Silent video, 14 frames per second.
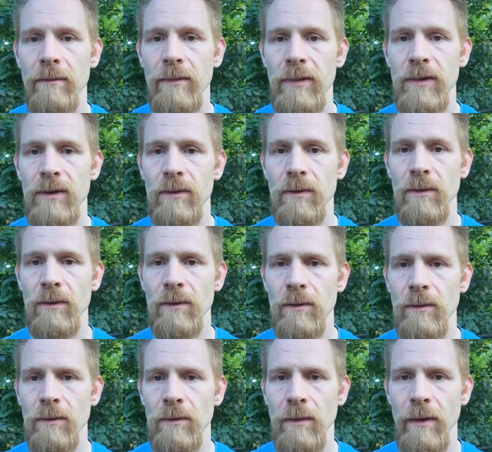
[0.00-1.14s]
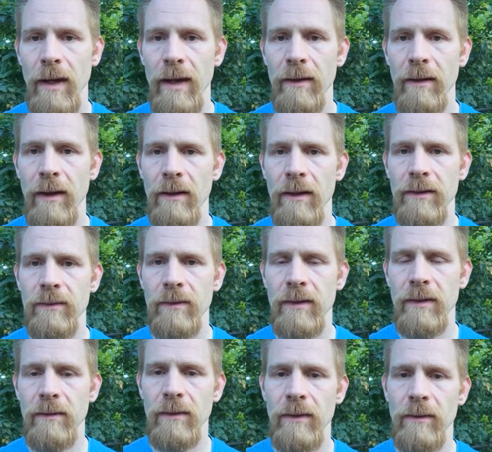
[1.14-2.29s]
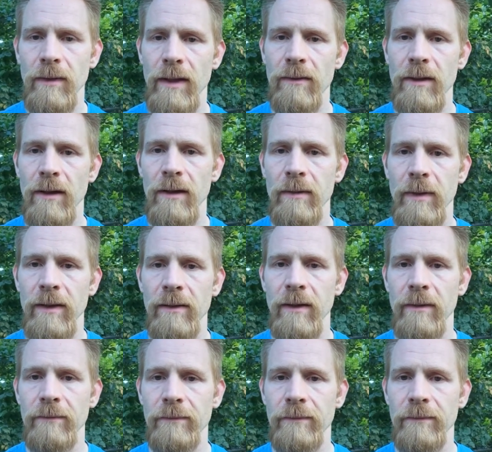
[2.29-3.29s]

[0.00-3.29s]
So I lost what they were talking about there.